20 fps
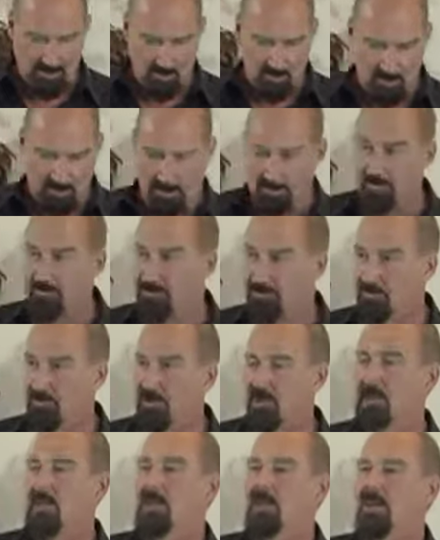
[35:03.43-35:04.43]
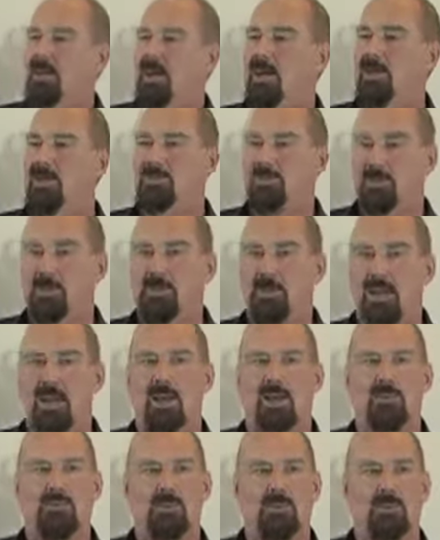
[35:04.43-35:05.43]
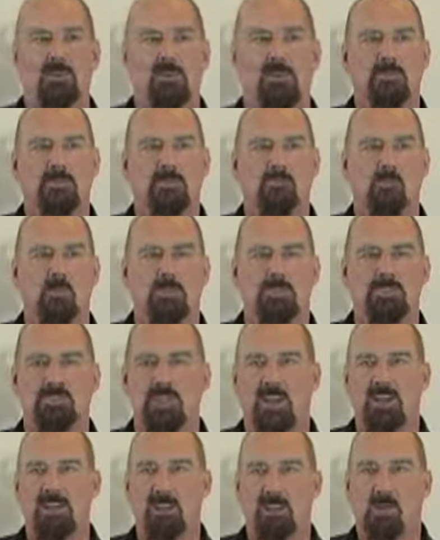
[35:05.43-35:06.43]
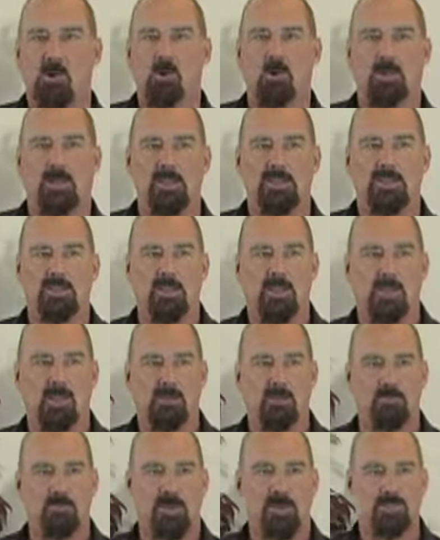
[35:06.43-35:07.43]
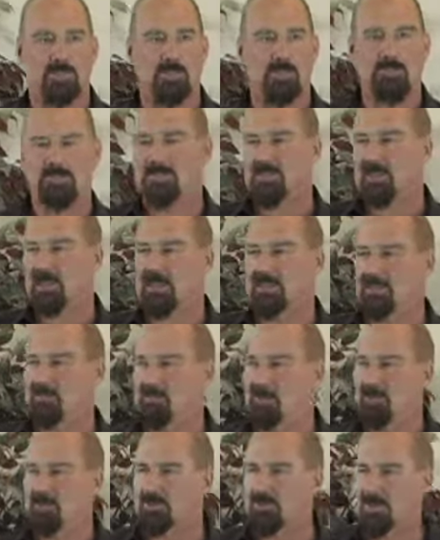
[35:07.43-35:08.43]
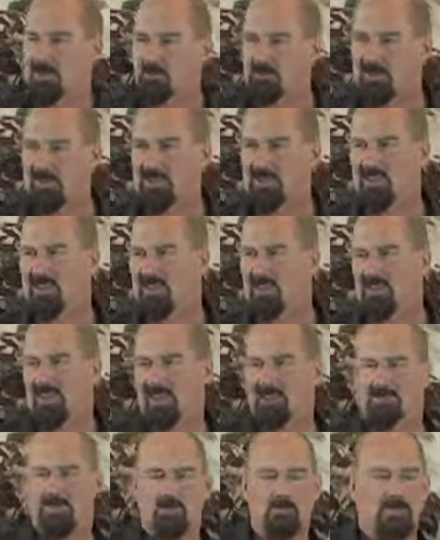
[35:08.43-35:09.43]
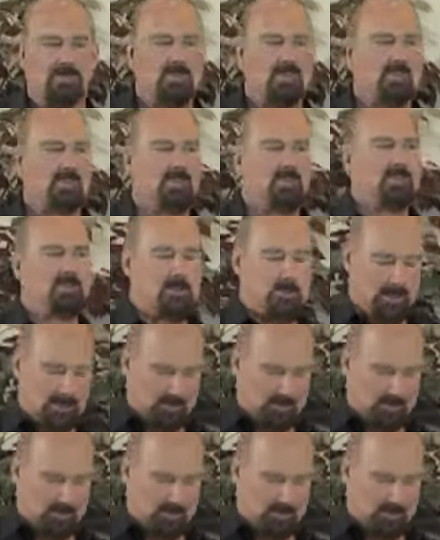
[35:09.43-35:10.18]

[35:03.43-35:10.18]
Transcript: the word. Strategy. I used to, yeah, I used, at one stage I called this the incremental scale of logic, but then I found myself having to